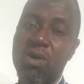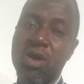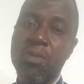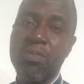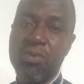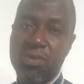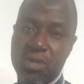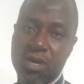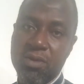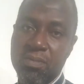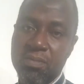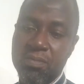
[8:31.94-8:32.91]
or a
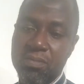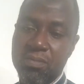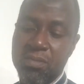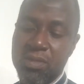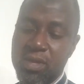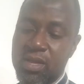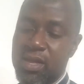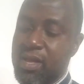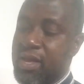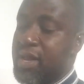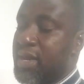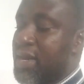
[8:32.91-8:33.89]
pronoun.
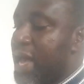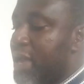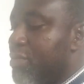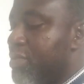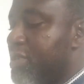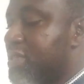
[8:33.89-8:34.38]
Like we